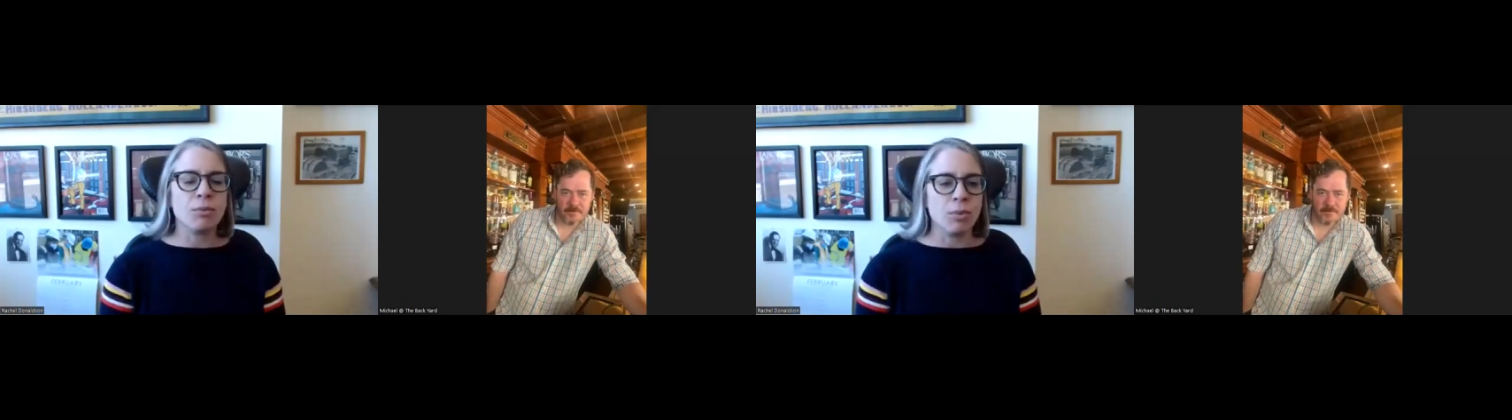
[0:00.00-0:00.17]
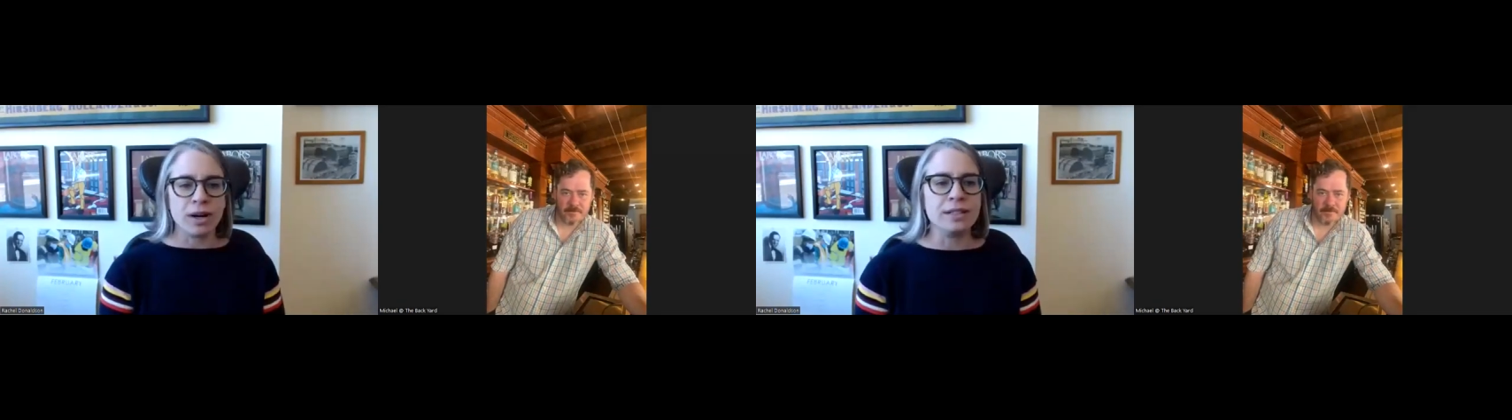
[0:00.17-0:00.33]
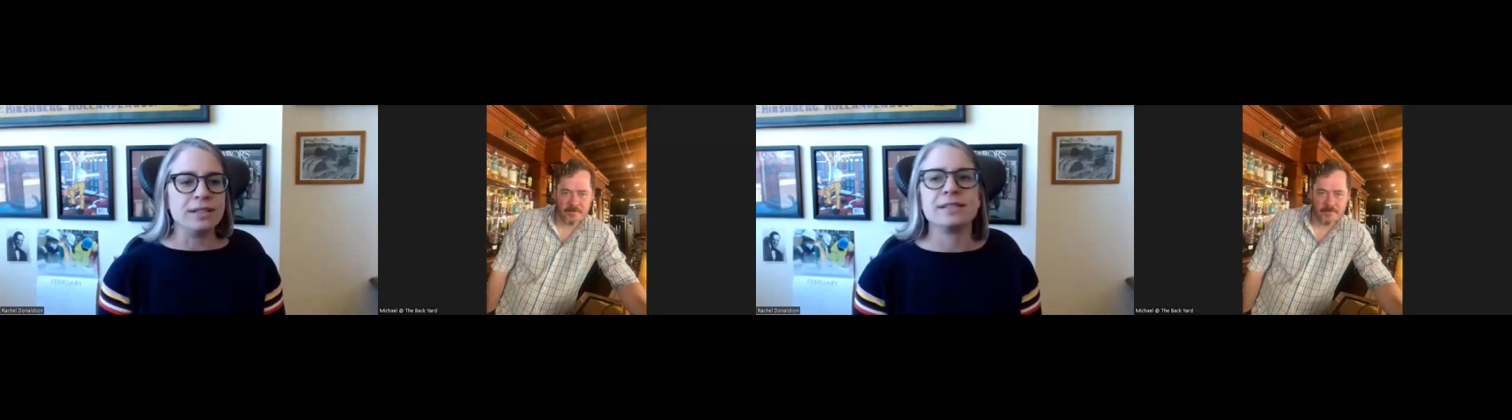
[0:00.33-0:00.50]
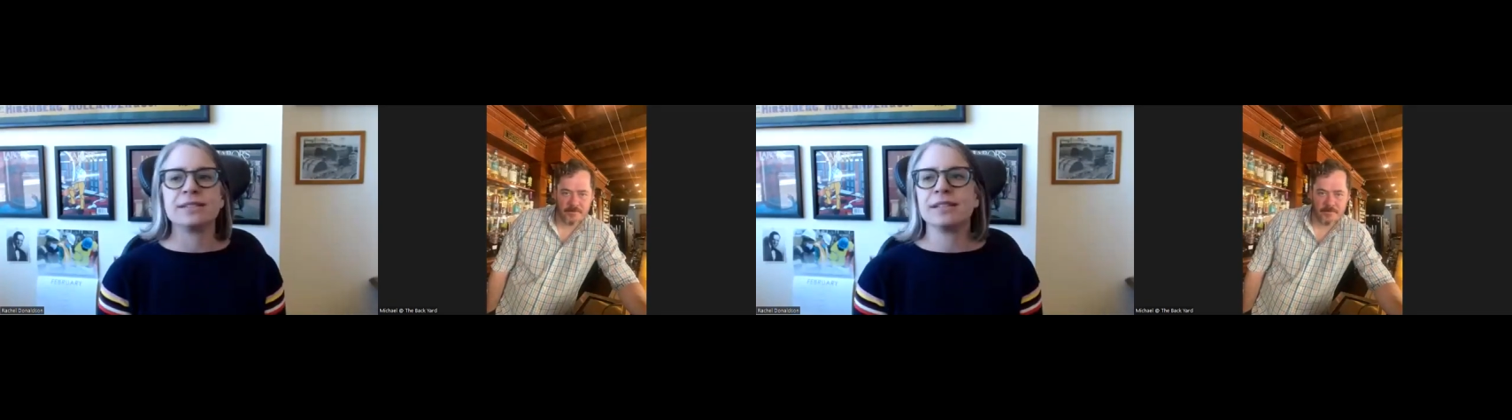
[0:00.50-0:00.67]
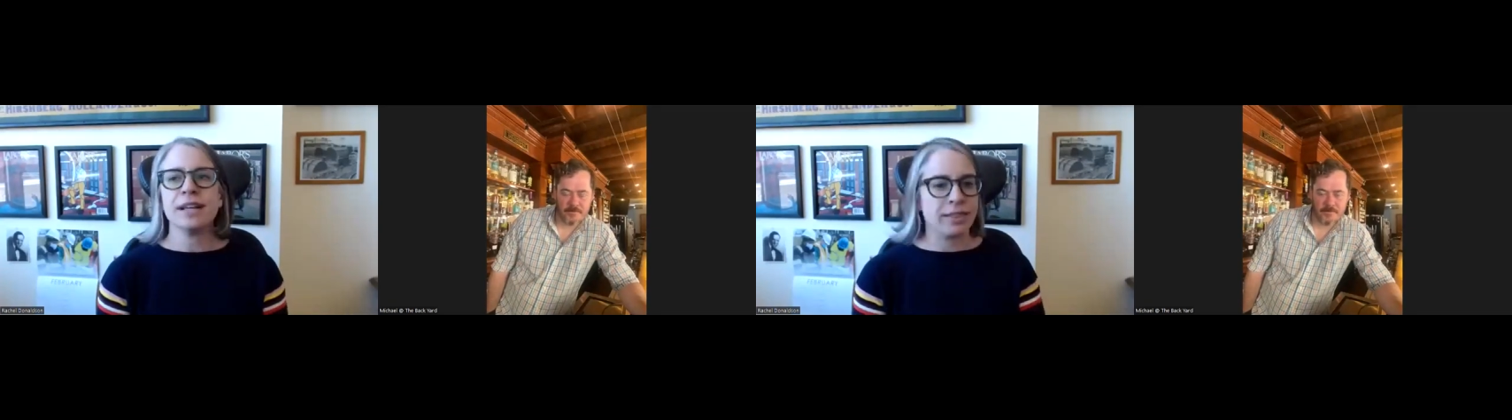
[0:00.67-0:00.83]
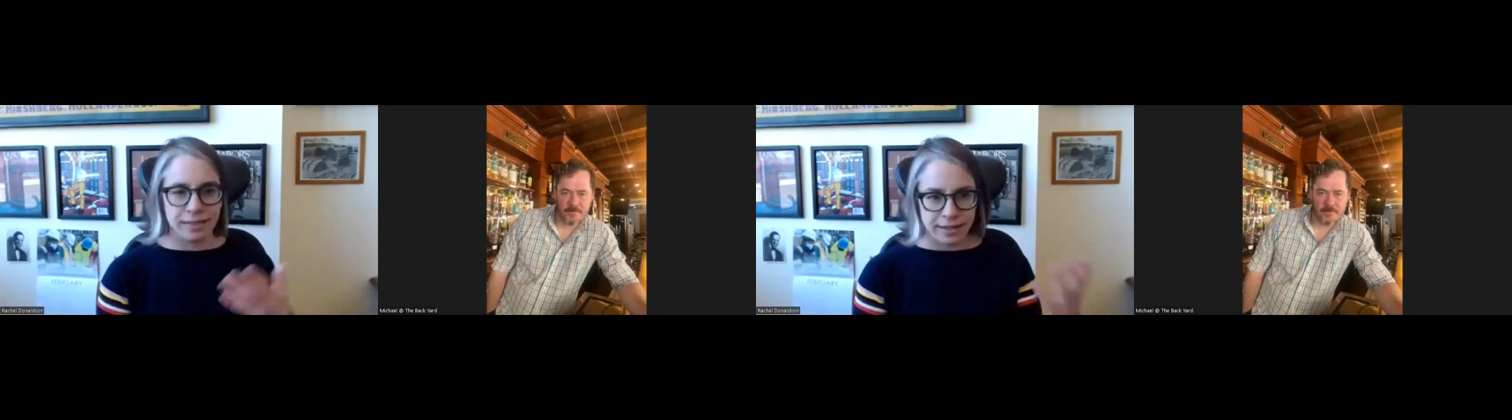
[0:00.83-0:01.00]
was
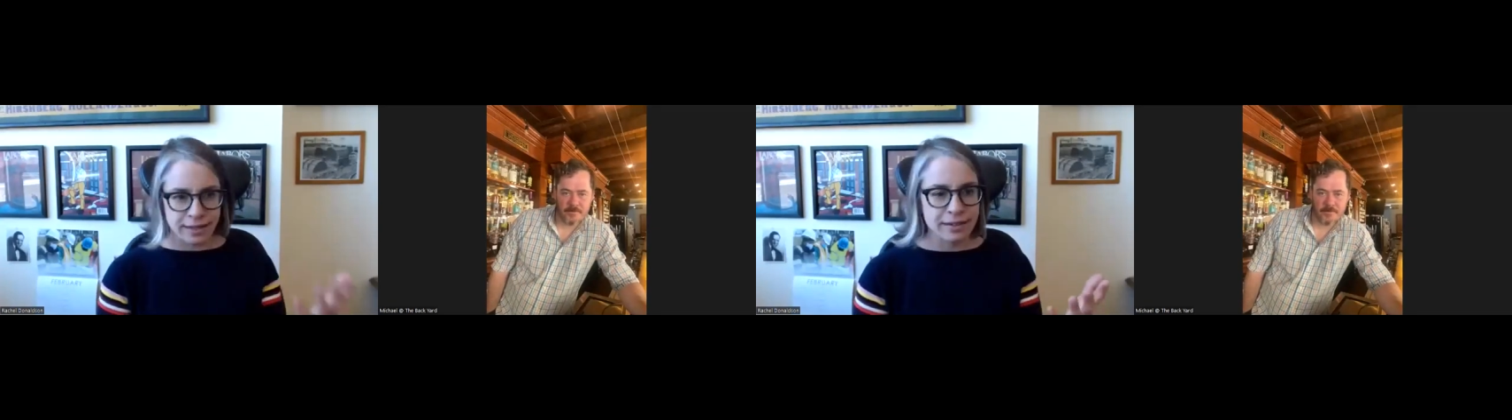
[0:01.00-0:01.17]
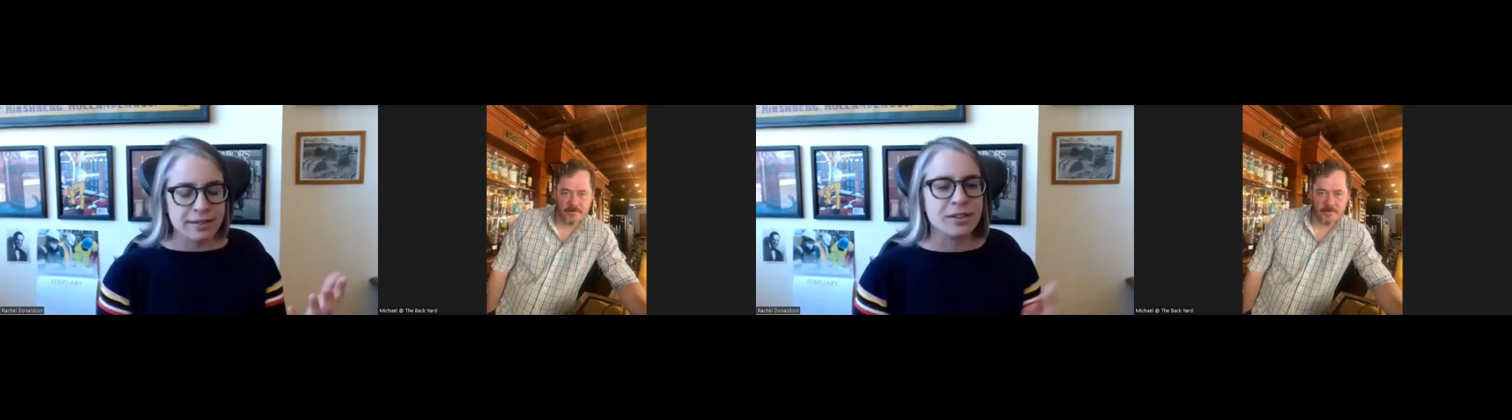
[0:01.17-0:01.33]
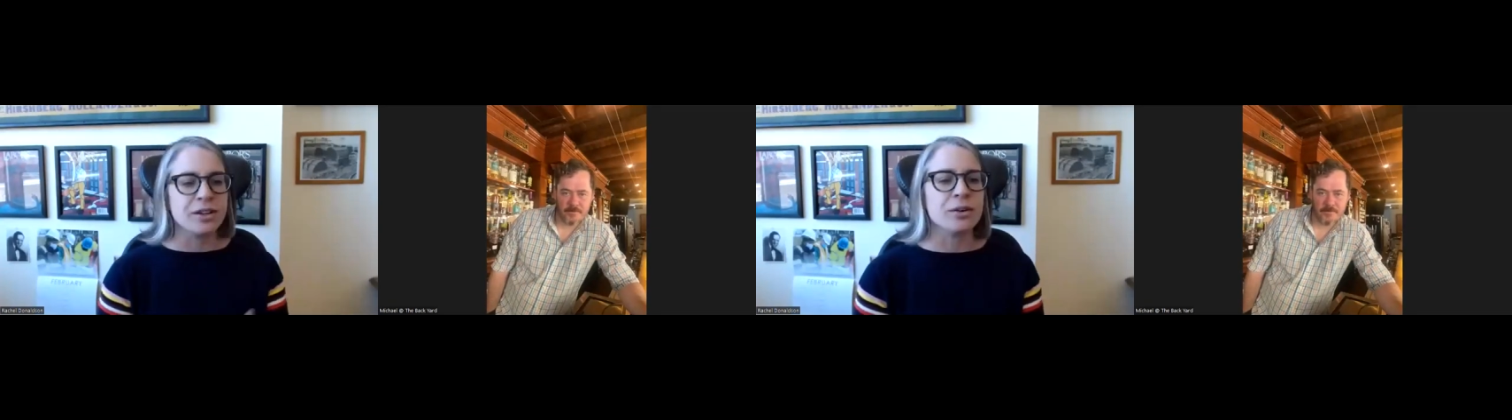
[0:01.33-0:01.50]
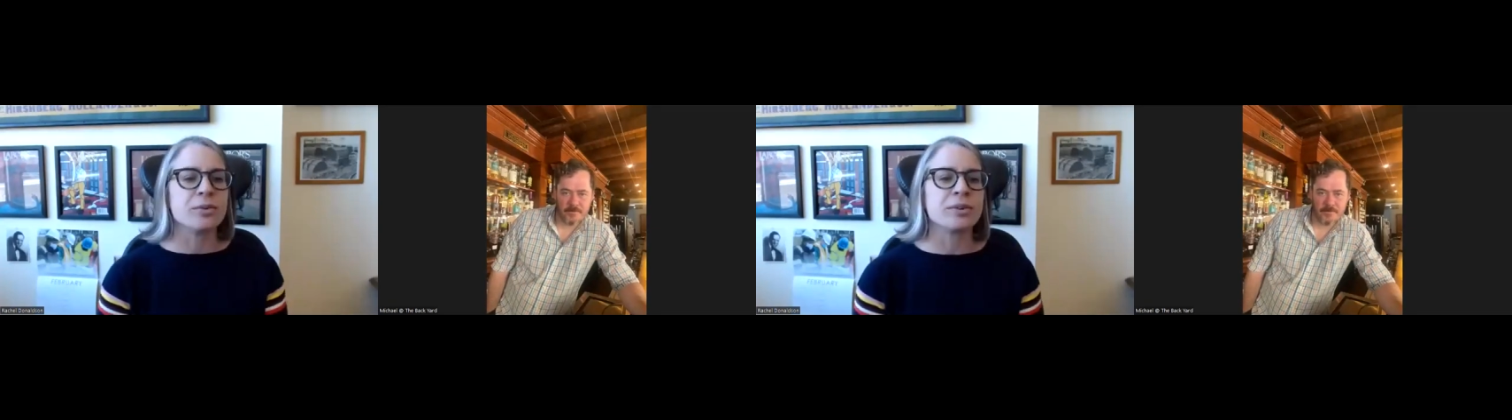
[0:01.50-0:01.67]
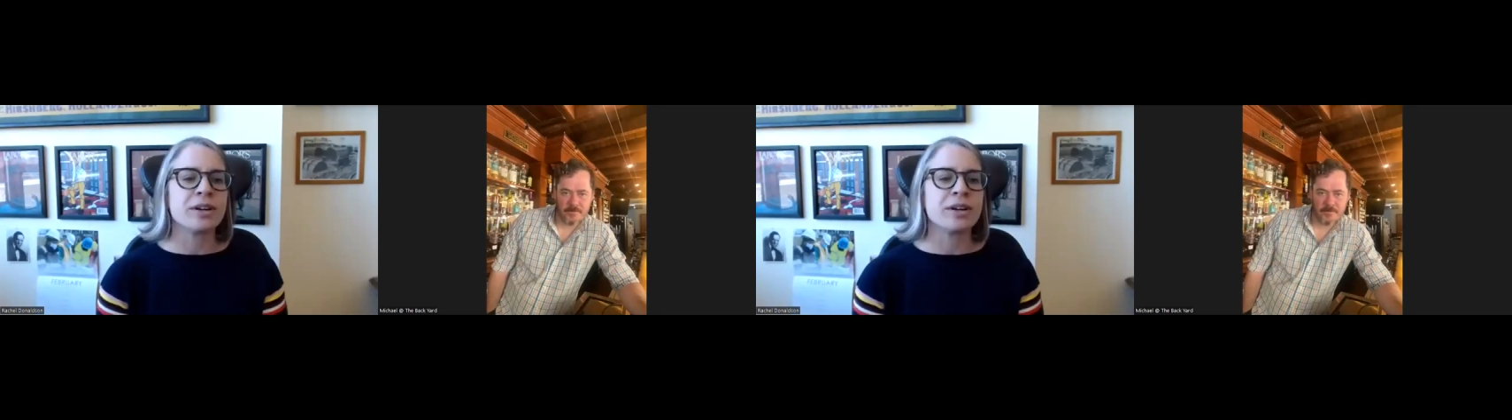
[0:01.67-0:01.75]
a thing. You know, you're